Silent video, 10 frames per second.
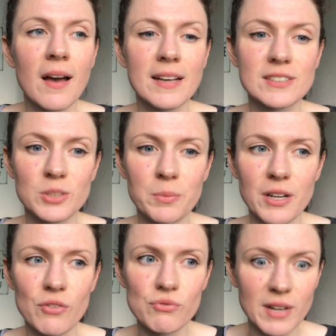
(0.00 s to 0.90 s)
is something
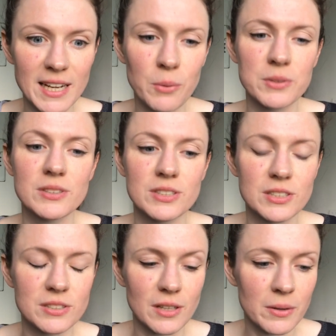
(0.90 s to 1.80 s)
I really wanted
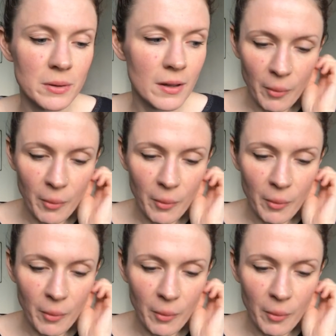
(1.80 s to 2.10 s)
to do.